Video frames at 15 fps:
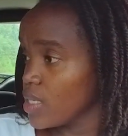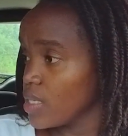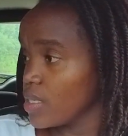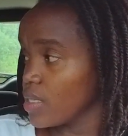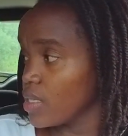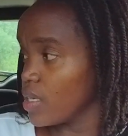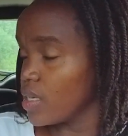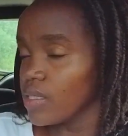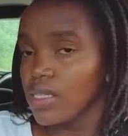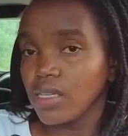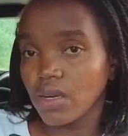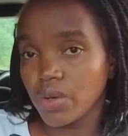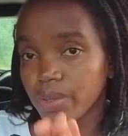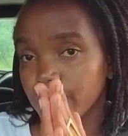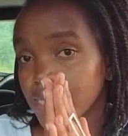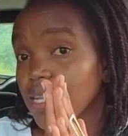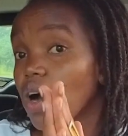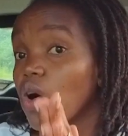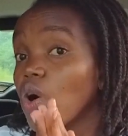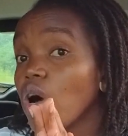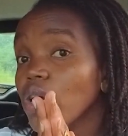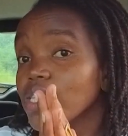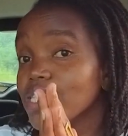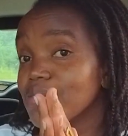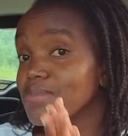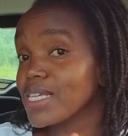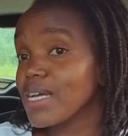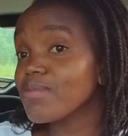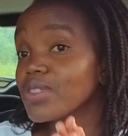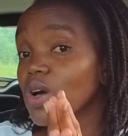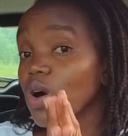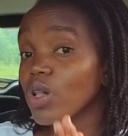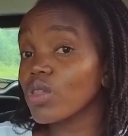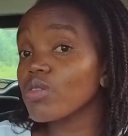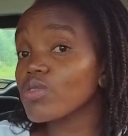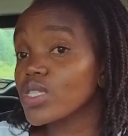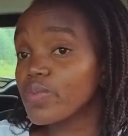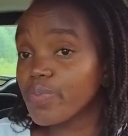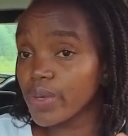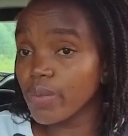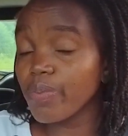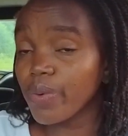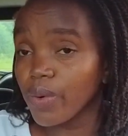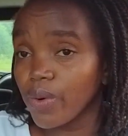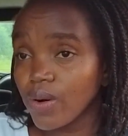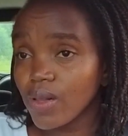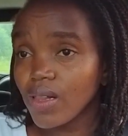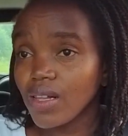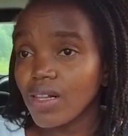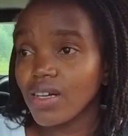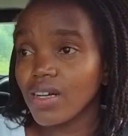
because now sometimes all those people